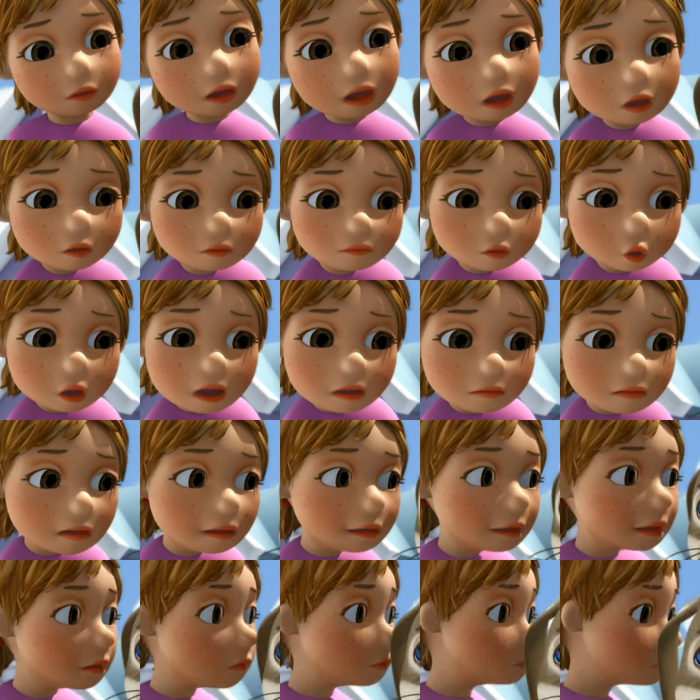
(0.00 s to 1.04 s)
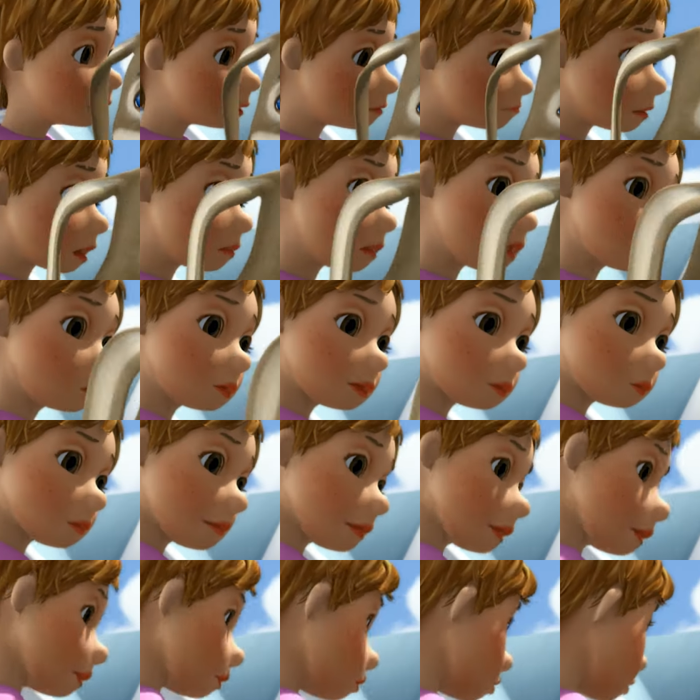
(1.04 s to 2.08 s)
Let's go and see if Timber's had
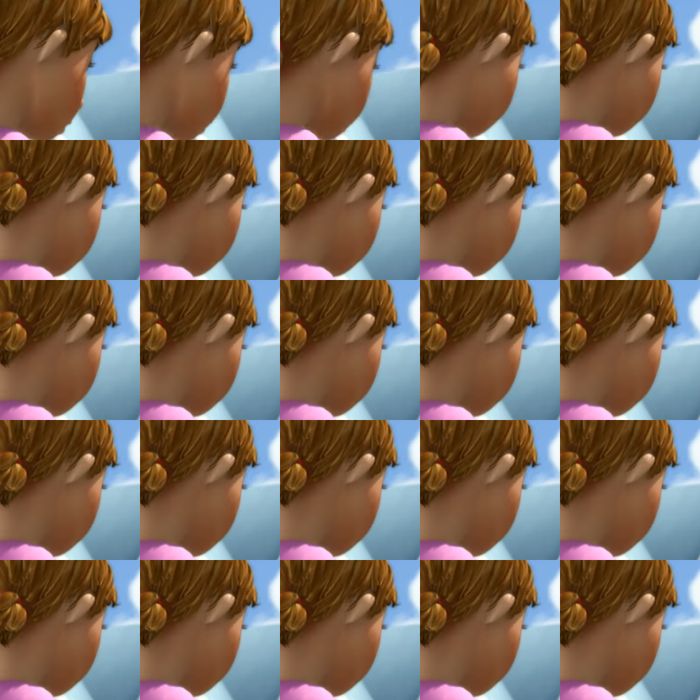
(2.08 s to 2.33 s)
any luck.